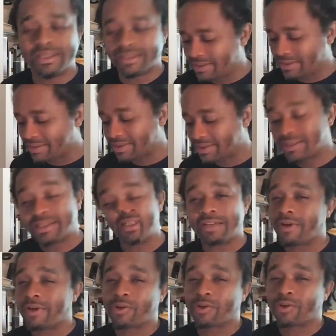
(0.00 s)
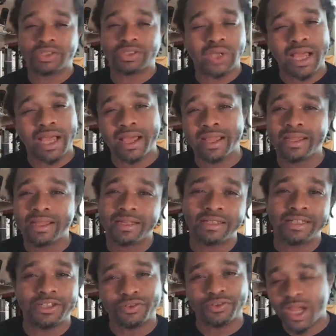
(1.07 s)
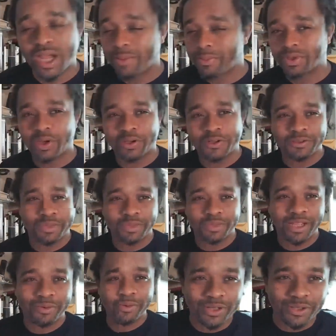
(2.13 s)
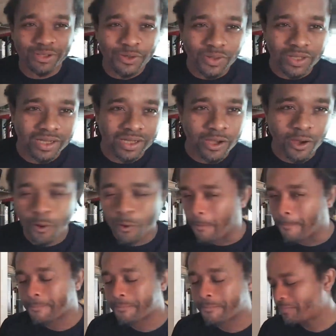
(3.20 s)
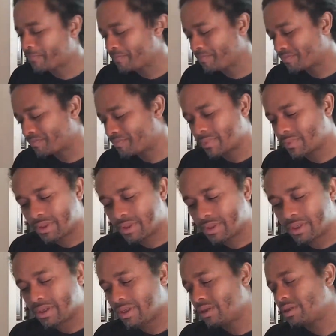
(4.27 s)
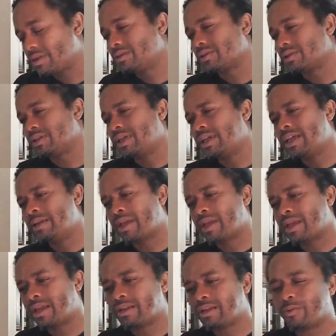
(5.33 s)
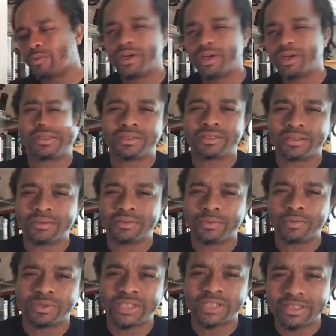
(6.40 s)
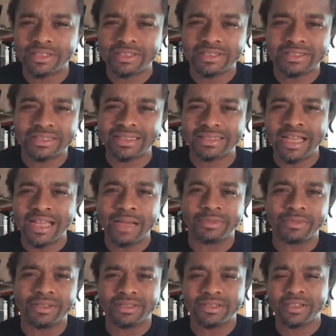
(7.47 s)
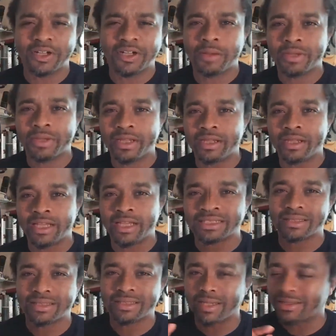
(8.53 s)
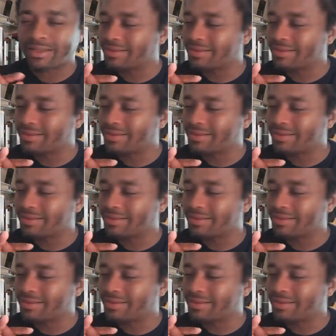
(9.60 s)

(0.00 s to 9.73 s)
this if Aqua Ty didn't drop it on us, man. What it do? Let go. So, yeah, man, what's up with this St. Thomas? You know what I mean? That's, I think,